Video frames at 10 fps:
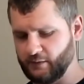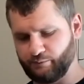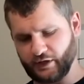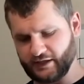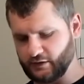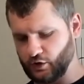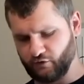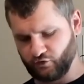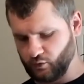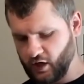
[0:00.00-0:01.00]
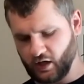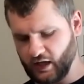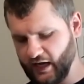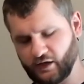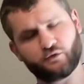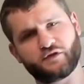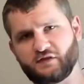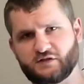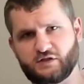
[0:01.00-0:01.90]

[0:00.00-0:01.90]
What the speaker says: but overall, I don't think that's